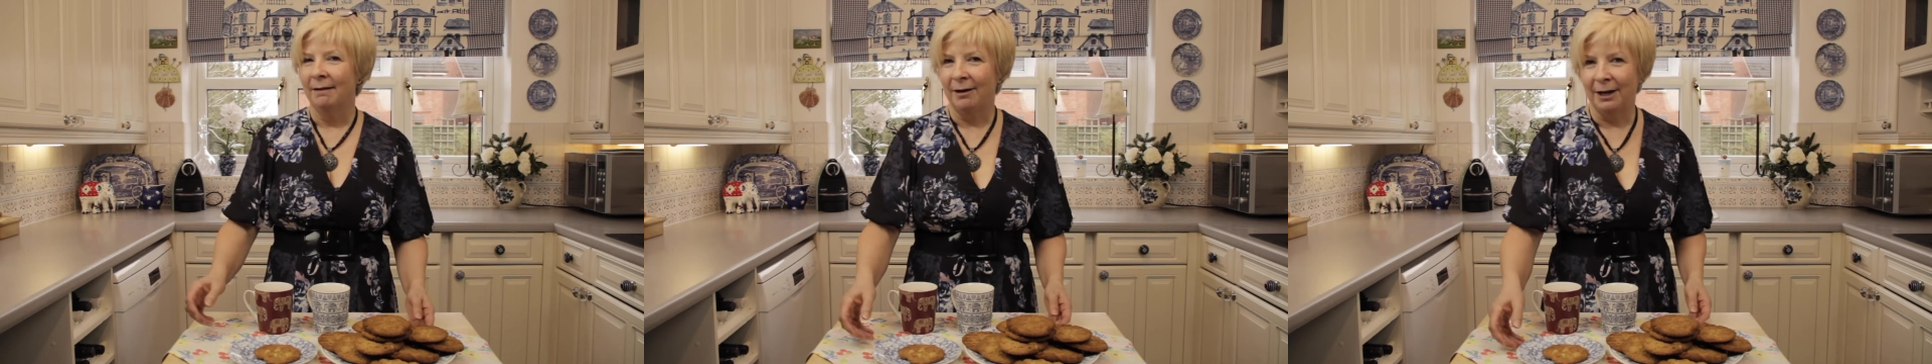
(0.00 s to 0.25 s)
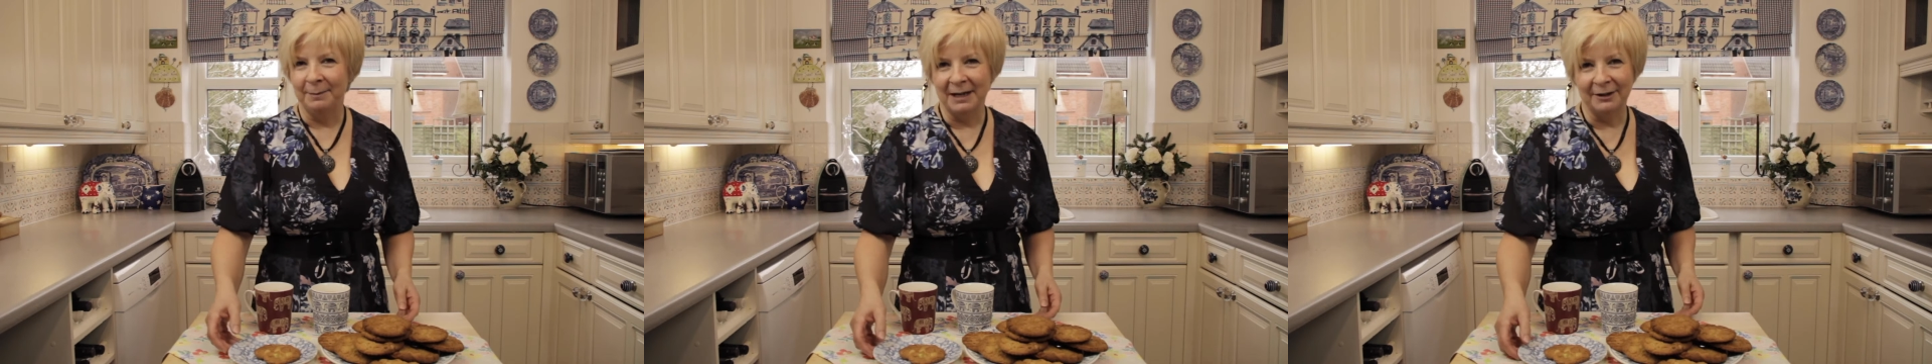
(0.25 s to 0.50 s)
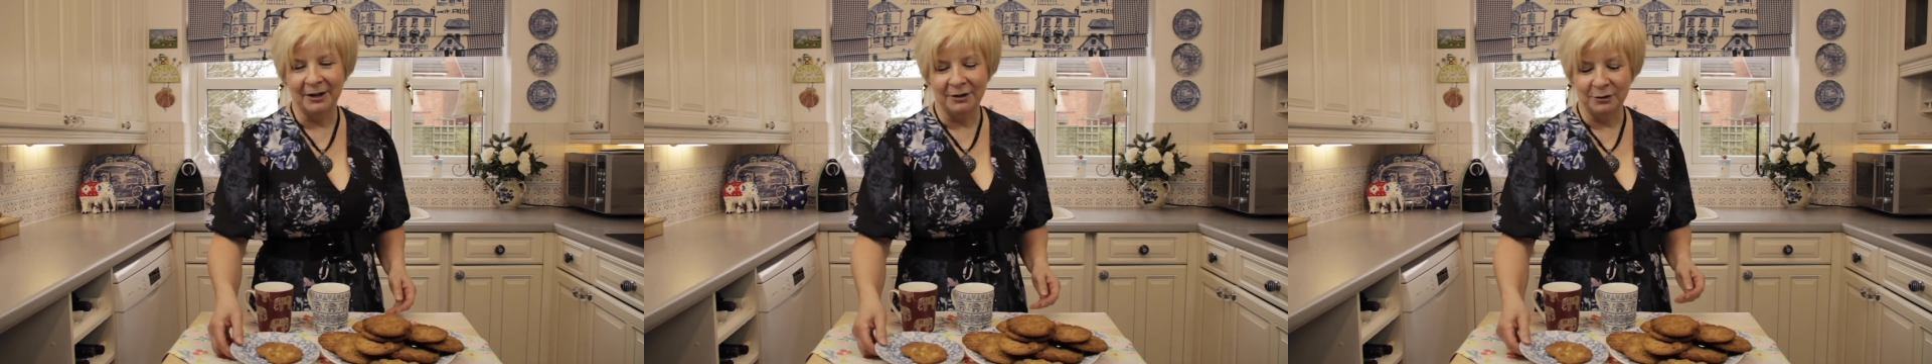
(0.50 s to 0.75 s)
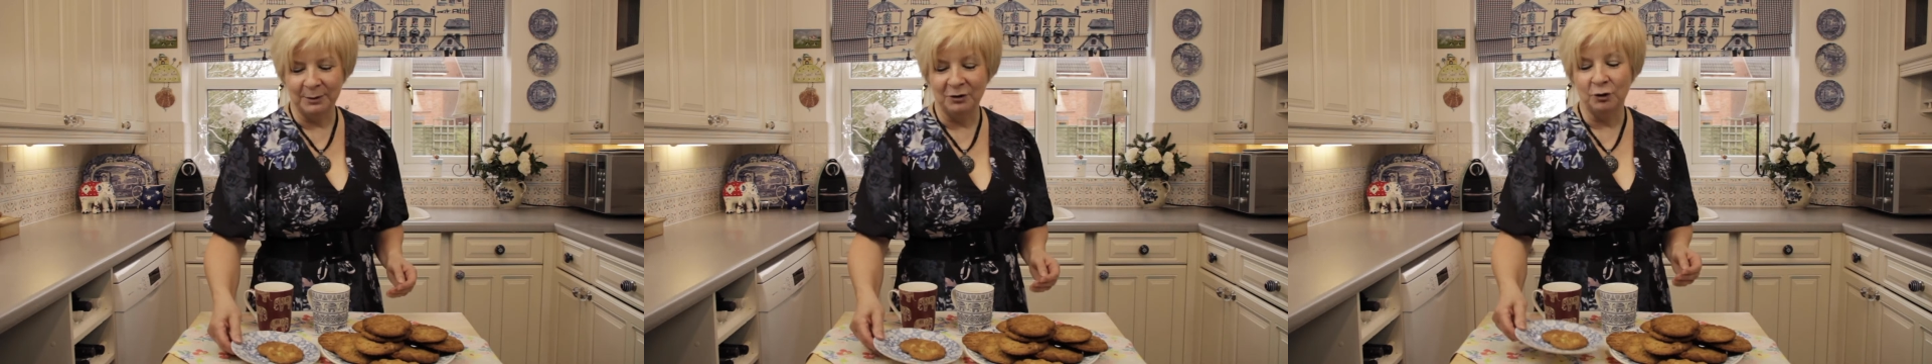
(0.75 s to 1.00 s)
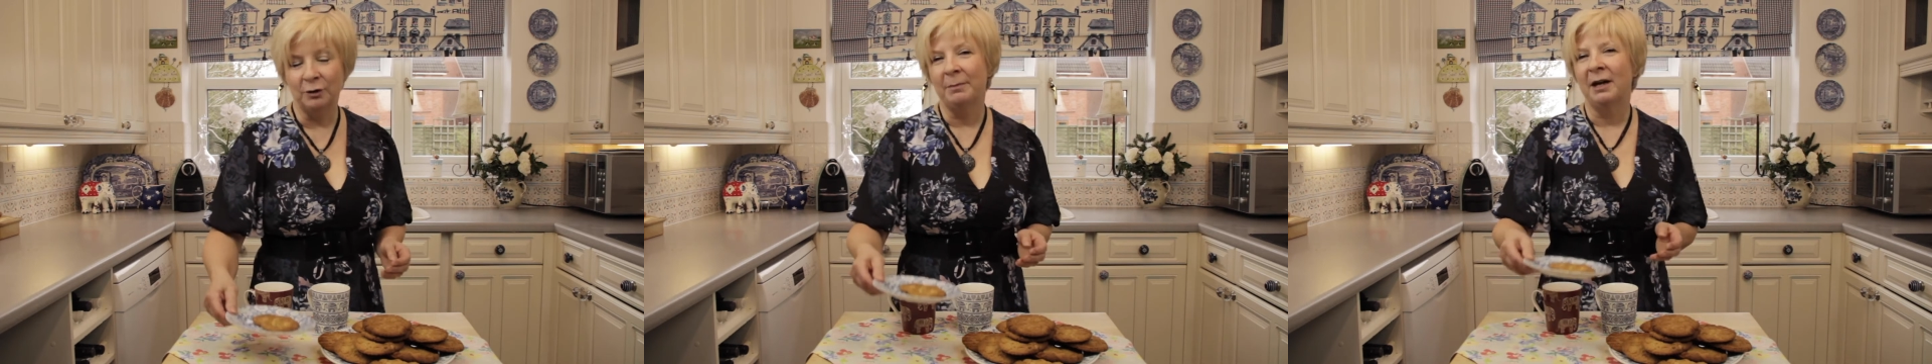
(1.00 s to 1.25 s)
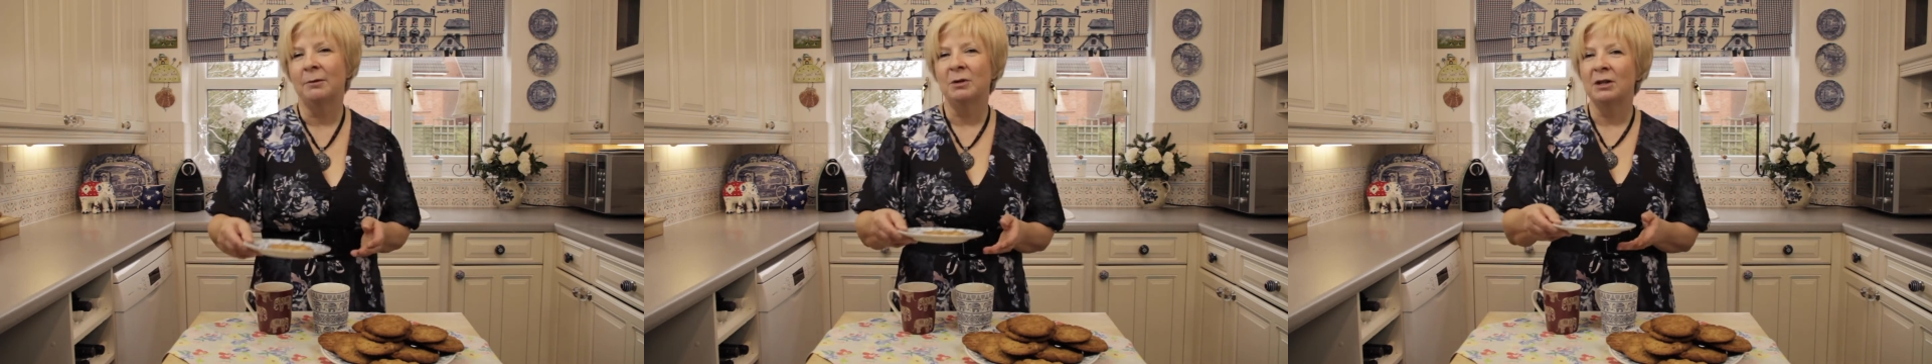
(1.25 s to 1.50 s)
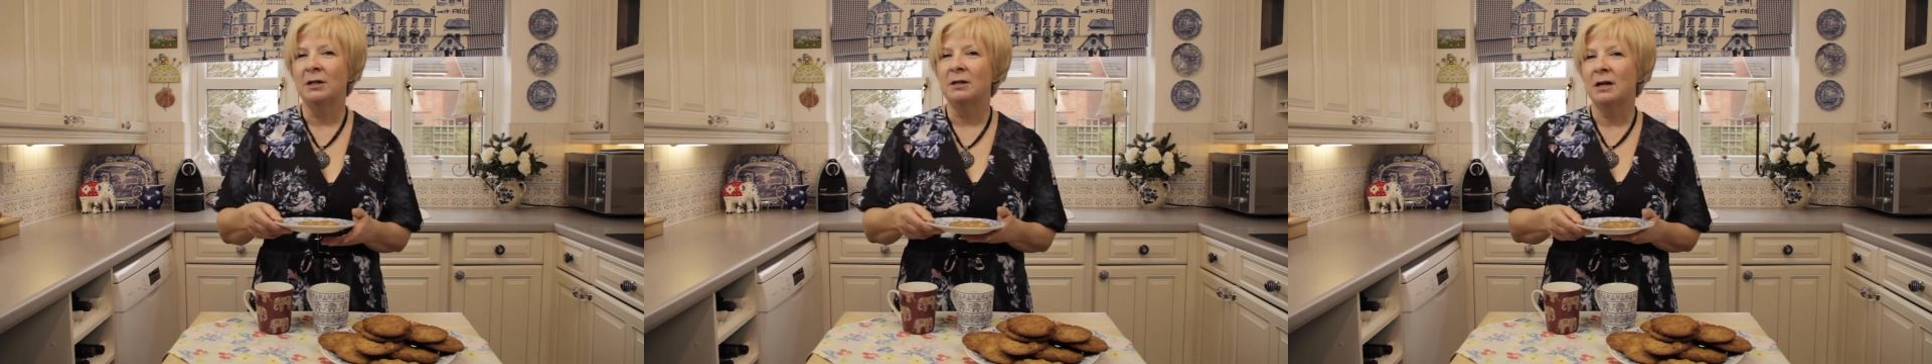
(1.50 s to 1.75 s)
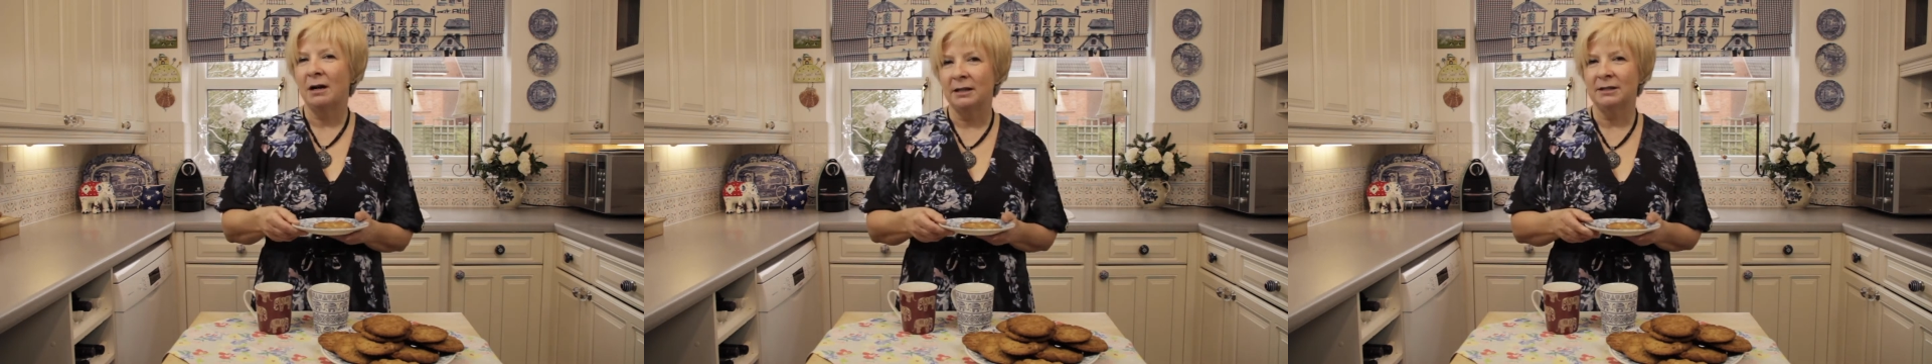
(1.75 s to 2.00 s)
I'm now going to enjoy mine with a
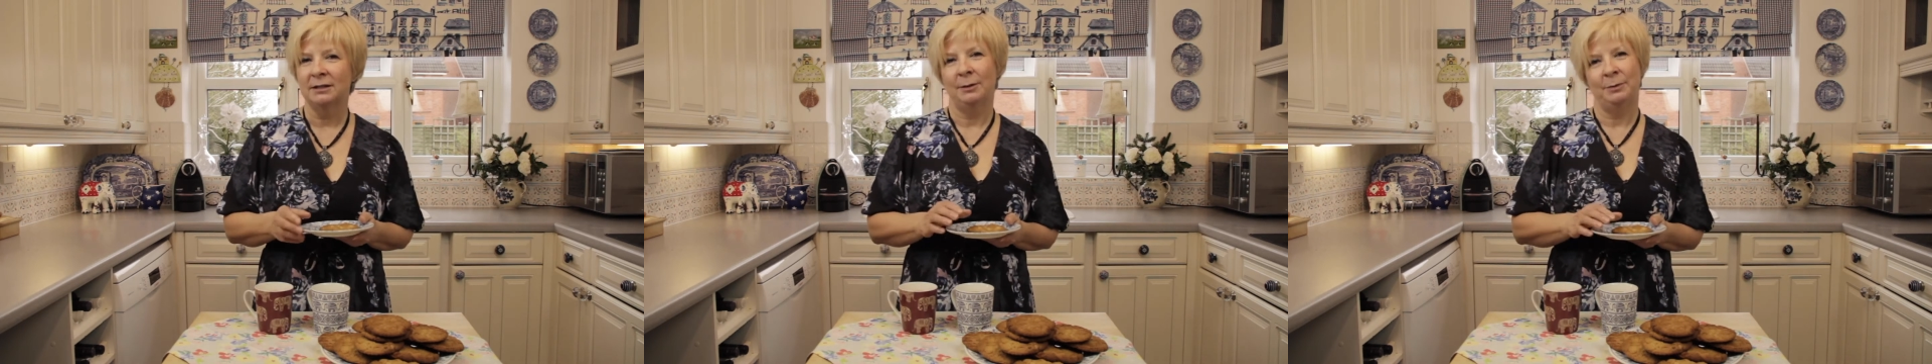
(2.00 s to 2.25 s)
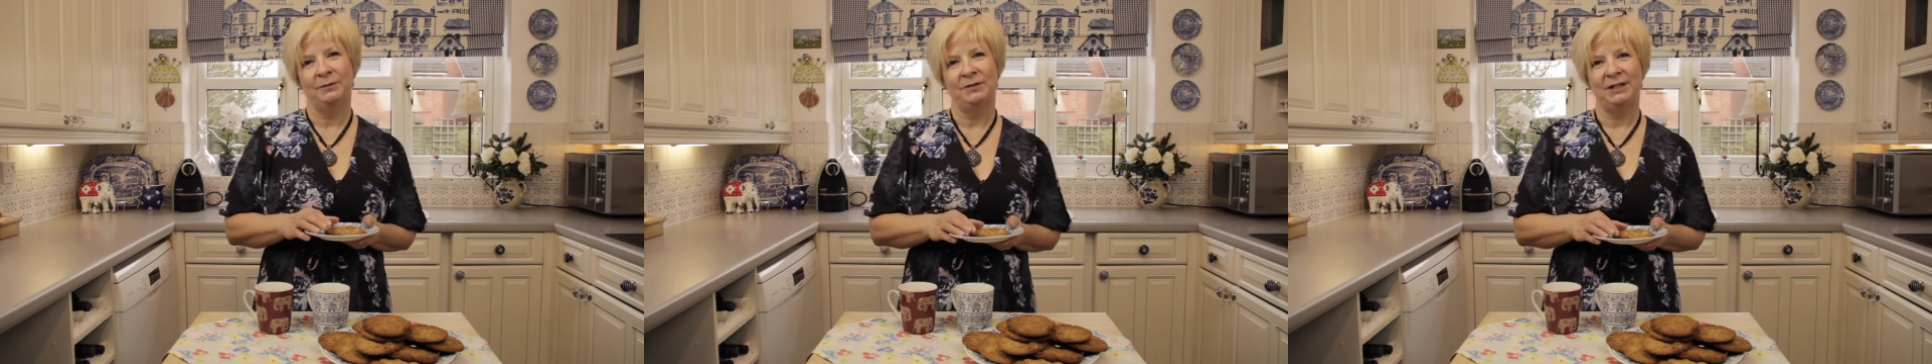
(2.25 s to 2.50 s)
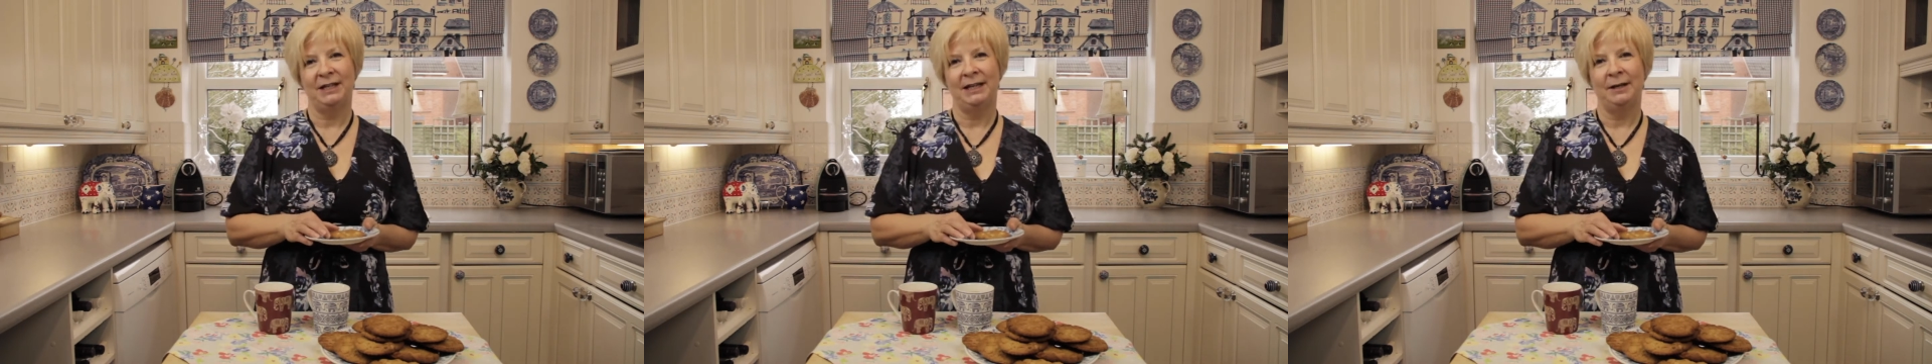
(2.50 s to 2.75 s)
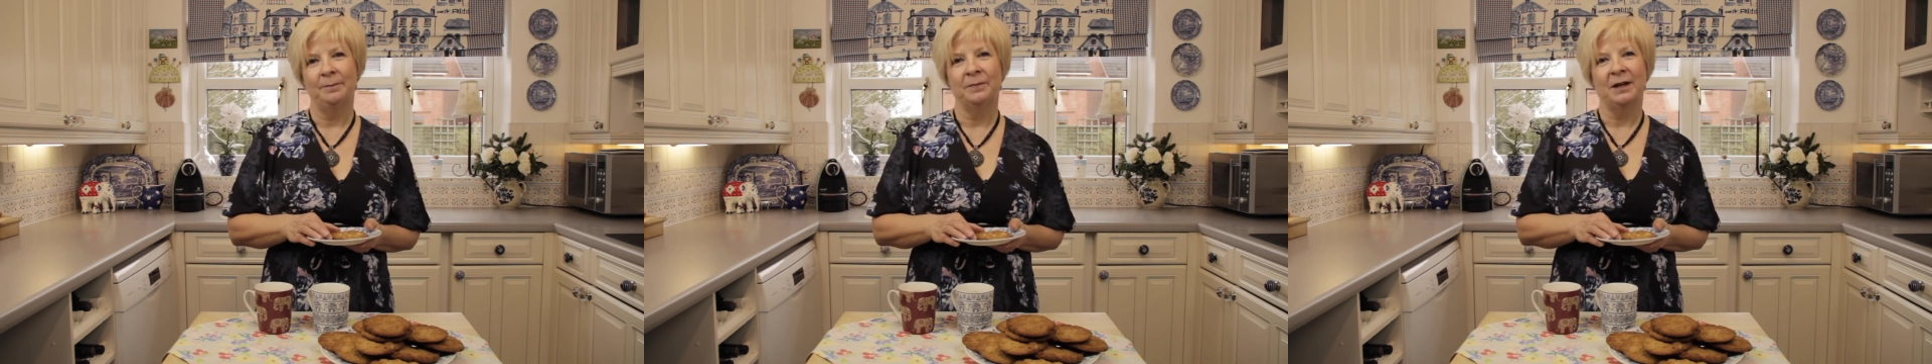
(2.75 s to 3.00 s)
nice cup of tea,